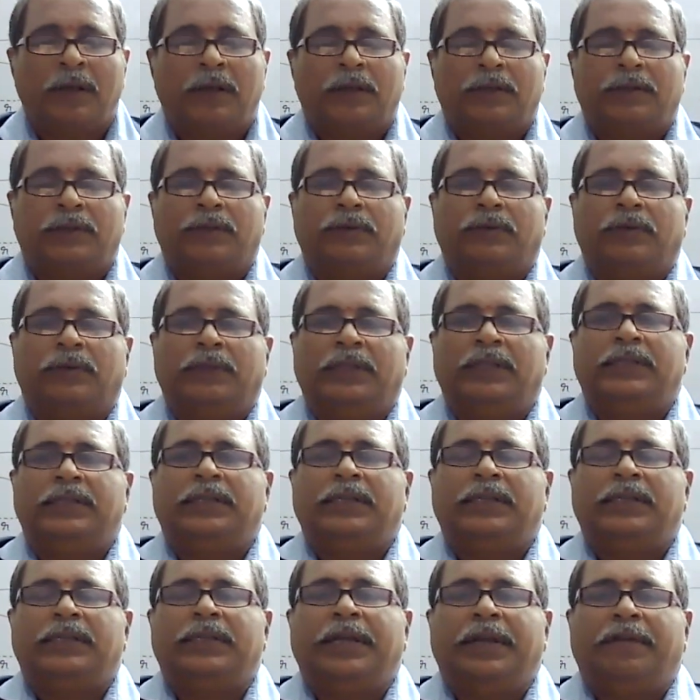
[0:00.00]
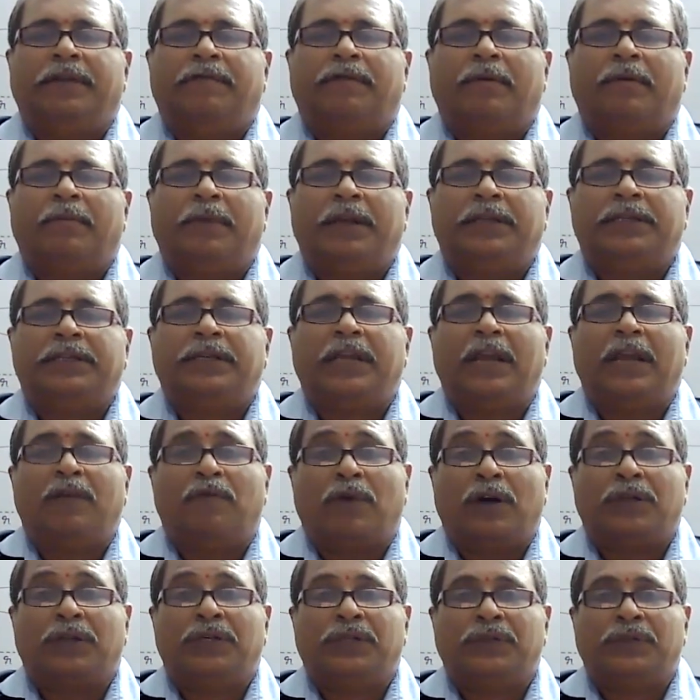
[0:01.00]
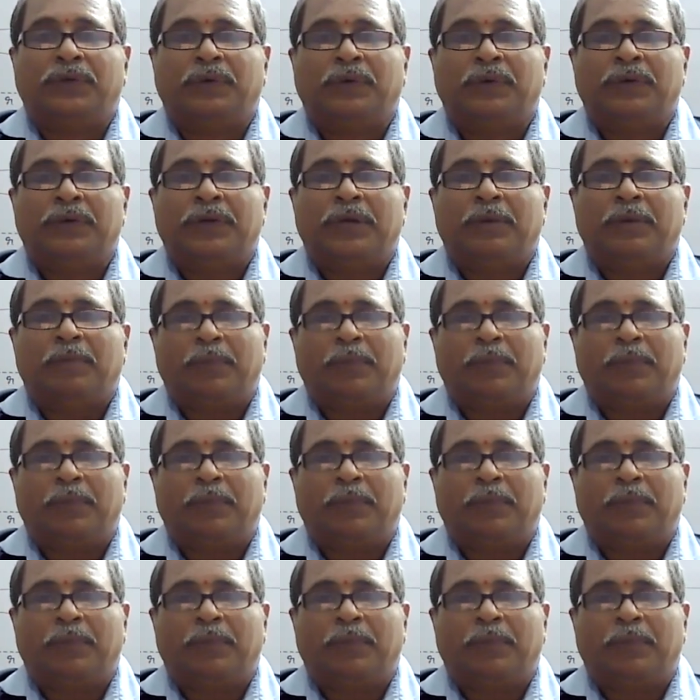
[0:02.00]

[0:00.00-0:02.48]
So this is the information I want to